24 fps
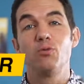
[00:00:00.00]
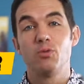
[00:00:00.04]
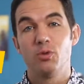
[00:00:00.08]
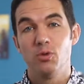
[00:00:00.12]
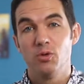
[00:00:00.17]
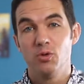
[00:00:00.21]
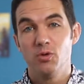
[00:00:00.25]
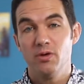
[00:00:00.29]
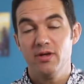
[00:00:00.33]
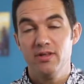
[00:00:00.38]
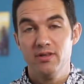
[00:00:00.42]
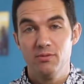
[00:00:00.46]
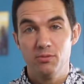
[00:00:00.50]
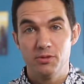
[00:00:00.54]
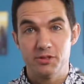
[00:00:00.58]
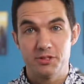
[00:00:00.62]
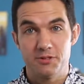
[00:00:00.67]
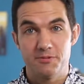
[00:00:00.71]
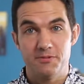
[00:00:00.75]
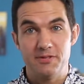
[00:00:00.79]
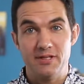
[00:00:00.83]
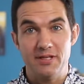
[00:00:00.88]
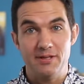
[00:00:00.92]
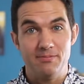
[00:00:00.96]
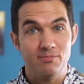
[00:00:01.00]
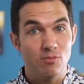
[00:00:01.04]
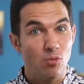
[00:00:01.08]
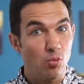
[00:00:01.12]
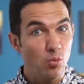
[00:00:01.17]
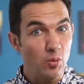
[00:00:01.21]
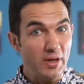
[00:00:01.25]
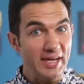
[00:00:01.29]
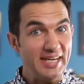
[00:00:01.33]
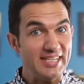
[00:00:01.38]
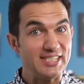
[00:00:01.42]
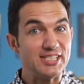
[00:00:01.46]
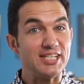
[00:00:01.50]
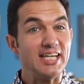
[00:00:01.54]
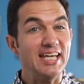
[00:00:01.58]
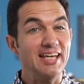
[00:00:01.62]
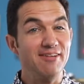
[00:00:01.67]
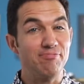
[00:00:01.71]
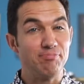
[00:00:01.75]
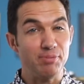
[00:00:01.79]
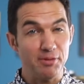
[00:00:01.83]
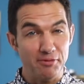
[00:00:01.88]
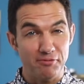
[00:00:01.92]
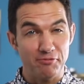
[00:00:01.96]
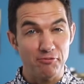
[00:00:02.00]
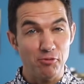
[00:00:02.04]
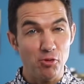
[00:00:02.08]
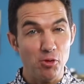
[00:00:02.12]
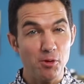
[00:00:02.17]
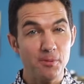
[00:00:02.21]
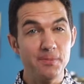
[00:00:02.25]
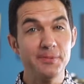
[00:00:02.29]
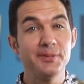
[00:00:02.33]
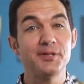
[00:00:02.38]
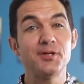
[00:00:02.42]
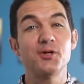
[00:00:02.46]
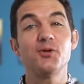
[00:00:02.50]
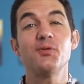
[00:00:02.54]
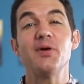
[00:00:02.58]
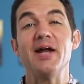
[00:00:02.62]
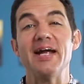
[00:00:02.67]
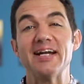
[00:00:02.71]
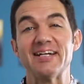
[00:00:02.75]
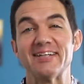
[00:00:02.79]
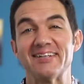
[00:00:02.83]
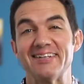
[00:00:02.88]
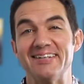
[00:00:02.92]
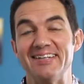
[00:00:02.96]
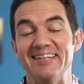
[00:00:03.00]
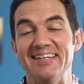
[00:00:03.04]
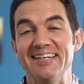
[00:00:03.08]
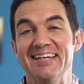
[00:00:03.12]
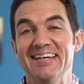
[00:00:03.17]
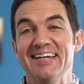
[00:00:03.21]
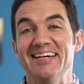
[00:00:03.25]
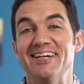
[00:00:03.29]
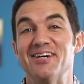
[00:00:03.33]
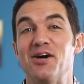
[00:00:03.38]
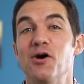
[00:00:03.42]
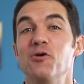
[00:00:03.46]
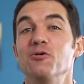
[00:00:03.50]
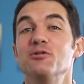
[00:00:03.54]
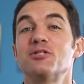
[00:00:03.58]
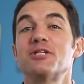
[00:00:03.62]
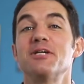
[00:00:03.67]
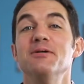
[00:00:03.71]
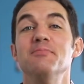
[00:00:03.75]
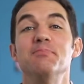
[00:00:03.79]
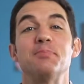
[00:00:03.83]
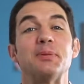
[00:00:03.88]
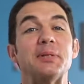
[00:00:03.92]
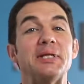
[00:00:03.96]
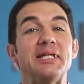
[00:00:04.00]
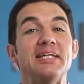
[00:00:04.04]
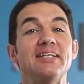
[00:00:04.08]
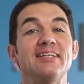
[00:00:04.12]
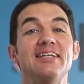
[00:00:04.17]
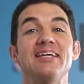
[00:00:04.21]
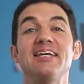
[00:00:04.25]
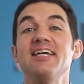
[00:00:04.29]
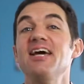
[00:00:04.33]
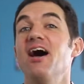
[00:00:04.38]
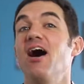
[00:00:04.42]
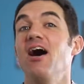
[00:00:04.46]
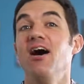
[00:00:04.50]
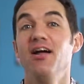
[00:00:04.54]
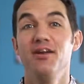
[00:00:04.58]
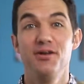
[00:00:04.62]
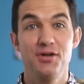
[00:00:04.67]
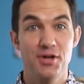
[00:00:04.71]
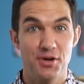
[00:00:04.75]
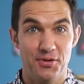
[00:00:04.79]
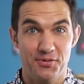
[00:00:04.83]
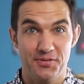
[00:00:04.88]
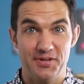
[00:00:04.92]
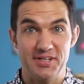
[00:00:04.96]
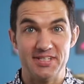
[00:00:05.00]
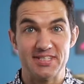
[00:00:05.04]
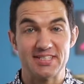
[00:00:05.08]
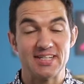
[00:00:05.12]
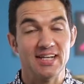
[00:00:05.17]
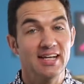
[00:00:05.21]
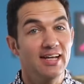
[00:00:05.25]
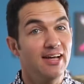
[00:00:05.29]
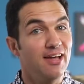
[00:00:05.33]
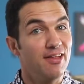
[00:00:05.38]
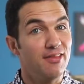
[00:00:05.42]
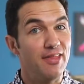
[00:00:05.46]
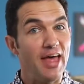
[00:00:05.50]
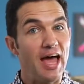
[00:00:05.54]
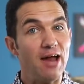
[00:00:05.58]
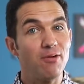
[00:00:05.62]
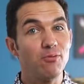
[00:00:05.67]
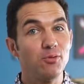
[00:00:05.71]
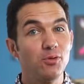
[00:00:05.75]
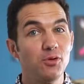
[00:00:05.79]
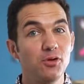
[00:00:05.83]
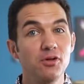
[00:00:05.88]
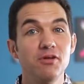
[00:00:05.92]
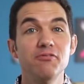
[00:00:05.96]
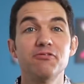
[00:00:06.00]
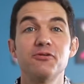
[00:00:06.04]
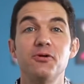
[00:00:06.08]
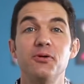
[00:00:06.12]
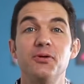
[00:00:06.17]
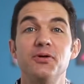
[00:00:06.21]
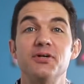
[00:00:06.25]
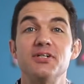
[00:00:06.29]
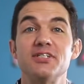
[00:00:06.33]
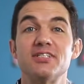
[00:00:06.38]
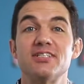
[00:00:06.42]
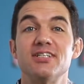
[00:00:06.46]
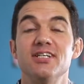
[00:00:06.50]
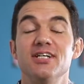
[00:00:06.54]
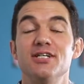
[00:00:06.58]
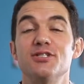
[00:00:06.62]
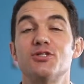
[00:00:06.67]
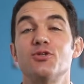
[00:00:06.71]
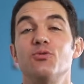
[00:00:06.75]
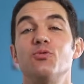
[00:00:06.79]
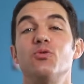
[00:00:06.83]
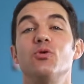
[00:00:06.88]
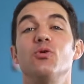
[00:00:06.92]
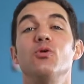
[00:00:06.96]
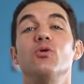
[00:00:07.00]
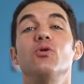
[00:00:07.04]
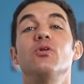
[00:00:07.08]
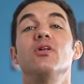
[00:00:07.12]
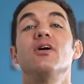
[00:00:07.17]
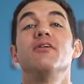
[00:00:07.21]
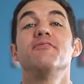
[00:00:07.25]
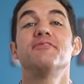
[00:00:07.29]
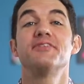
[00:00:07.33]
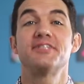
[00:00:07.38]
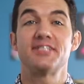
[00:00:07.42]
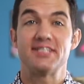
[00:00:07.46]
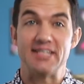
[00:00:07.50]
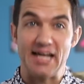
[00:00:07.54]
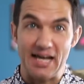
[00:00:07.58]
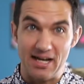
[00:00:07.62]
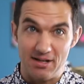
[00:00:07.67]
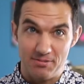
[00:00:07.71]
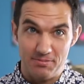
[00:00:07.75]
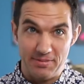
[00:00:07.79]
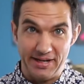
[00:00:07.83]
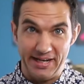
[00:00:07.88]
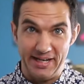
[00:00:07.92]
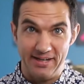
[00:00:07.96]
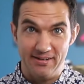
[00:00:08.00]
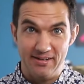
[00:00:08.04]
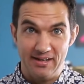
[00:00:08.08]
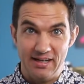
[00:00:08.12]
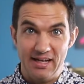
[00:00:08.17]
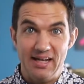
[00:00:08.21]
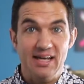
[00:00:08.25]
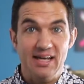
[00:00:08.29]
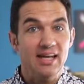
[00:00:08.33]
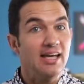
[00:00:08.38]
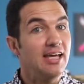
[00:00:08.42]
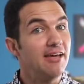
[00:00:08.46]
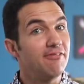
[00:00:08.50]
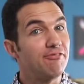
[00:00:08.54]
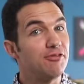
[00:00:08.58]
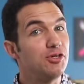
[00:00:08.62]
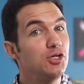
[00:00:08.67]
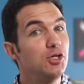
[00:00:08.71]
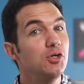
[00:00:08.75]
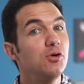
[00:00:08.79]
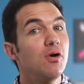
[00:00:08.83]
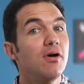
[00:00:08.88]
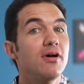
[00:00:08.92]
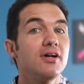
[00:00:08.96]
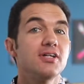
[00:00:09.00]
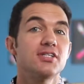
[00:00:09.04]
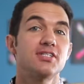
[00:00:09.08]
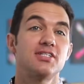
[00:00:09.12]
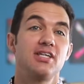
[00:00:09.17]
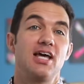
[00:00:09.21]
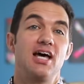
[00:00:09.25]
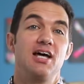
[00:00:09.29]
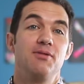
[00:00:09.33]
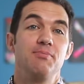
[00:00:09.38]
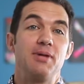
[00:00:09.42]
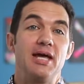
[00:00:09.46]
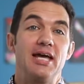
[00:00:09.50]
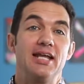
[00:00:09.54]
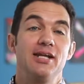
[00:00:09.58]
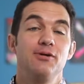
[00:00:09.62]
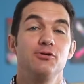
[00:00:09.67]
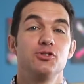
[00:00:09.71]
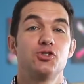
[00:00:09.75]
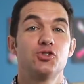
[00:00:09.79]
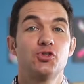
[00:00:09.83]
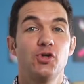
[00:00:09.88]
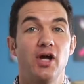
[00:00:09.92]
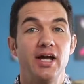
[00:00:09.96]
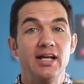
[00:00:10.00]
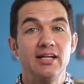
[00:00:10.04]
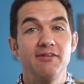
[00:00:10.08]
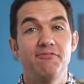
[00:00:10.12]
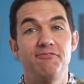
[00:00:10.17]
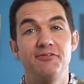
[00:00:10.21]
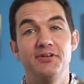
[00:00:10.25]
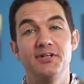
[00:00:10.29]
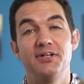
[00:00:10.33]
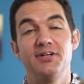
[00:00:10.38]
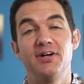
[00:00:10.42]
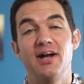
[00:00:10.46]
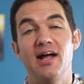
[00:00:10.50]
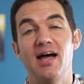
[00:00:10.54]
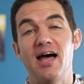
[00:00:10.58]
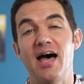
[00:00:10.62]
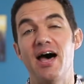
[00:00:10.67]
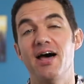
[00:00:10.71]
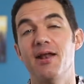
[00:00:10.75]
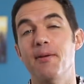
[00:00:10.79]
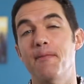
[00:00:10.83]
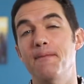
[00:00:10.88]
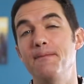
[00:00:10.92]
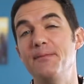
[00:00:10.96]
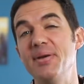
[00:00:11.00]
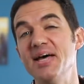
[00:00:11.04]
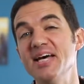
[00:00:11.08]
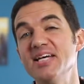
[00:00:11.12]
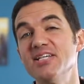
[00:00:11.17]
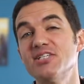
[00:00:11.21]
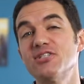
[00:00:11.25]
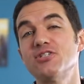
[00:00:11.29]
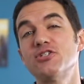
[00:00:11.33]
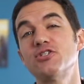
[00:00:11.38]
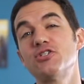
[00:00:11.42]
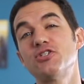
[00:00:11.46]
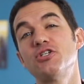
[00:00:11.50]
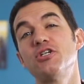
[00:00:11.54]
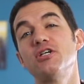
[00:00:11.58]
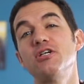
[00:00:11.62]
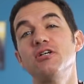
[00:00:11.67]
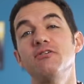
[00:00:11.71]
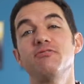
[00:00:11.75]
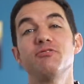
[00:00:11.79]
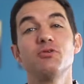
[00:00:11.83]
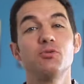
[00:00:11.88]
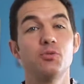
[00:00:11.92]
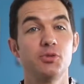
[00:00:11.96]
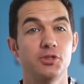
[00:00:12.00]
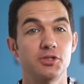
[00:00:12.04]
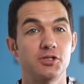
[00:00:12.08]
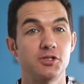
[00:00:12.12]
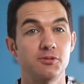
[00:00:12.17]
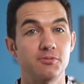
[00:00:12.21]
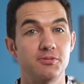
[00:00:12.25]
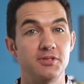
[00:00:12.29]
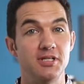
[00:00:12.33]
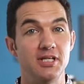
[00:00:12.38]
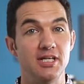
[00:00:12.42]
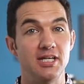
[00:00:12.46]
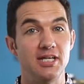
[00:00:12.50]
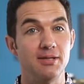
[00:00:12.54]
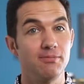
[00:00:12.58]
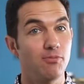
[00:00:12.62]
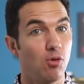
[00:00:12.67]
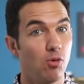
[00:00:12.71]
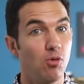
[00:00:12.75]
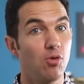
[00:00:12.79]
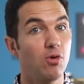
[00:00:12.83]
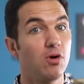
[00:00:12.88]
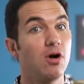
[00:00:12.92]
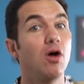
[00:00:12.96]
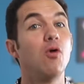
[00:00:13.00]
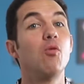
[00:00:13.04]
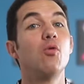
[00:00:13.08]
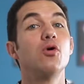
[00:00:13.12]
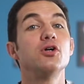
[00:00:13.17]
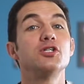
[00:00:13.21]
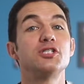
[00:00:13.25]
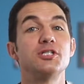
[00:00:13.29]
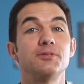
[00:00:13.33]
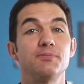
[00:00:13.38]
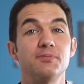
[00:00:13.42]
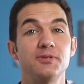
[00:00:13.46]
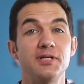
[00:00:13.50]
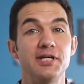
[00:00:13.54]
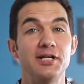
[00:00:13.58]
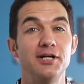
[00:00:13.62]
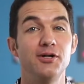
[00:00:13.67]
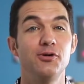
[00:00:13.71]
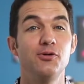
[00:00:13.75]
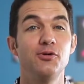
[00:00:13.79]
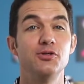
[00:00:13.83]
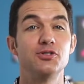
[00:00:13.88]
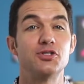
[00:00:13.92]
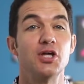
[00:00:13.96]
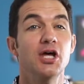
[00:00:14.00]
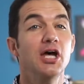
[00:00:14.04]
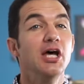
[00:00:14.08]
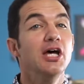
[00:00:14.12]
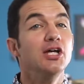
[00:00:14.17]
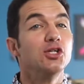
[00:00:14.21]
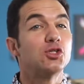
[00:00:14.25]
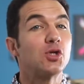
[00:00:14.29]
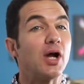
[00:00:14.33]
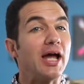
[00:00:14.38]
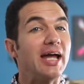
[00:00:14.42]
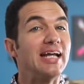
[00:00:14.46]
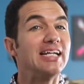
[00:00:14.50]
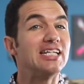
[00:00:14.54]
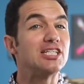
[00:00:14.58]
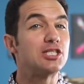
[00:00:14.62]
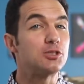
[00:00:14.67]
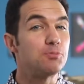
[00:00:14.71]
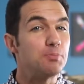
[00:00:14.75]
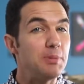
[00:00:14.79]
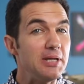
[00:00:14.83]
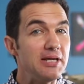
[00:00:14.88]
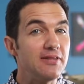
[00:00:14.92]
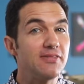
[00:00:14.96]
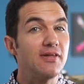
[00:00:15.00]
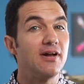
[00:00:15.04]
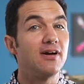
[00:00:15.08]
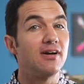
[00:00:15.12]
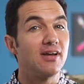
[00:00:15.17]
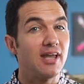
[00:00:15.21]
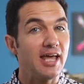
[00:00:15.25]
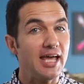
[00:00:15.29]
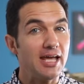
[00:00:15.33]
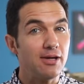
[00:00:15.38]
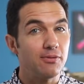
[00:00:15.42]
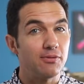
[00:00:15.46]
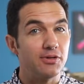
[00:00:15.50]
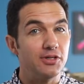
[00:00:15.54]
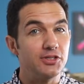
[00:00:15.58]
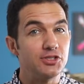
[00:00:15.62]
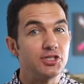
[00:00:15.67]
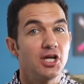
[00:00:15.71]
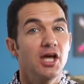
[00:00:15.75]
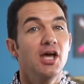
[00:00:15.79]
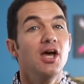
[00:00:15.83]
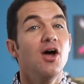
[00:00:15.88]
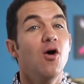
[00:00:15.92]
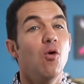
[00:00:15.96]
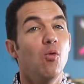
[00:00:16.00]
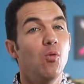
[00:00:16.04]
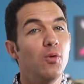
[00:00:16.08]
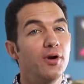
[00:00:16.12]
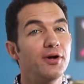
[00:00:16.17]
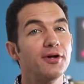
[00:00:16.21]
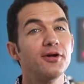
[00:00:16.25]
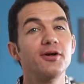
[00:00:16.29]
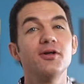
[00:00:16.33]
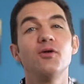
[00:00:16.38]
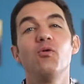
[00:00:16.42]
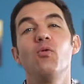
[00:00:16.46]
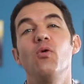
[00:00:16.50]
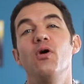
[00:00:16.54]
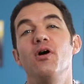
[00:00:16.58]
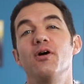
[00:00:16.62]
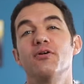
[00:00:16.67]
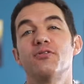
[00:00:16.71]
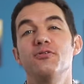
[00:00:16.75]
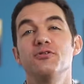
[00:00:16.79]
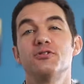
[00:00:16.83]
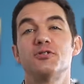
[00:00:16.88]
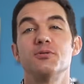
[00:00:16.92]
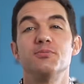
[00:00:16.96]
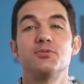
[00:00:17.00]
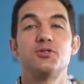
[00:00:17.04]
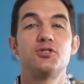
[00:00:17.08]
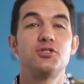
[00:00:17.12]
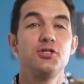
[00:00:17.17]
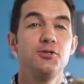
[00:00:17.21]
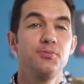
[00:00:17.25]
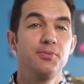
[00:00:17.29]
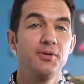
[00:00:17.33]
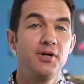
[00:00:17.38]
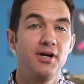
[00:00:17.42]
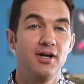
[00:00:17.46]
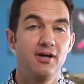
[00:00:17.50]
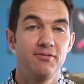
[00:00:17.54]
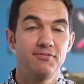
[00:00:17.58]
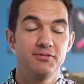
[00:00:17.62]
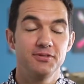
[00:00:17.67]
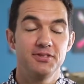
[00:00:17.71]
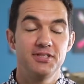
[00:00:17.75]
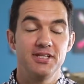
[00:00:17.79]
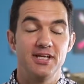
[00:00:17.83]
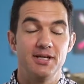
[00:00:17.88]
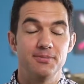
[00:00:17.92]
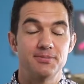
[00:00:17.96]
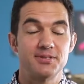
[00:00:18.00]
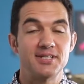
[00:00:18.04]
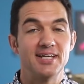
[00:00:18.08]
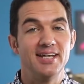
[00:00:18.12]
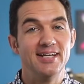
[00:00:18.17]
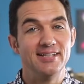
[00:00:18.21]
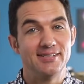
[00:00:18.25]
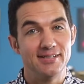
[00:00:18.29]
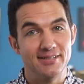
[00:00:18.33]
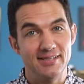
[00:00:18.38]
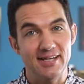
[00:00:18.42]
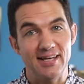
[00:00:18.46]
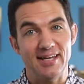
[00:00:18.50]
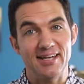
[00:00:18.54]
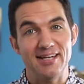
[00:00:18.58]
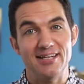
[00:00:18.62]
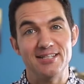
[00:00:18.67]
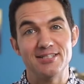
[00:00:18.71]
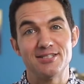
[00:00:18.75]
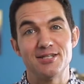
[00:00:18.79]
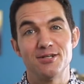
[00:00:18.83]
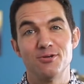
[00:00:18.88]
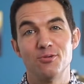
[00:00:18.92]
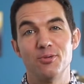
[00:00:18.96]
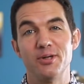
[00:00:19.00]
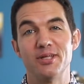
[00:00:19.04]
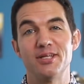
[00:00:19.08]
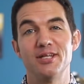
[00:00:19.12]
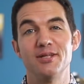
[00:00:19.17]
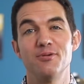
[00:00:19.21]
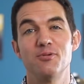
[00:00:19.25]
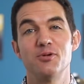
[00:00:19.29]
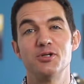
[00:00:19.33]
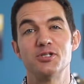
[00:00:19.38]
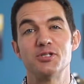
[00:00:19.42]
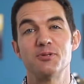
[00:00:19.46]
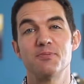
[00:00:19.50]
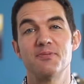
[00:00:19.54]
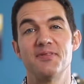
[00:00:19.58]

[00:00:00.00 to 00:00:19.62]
role in the worship team which, if performed correctly, goes completely unnoticed. That role, of course, is the role of the sound man. If you are a sound man who is trying to figure out how to best serve the worship team, or a worship leader who is trying to speak their language, we're going to walk through some super helpful tips in today's Weekly Worship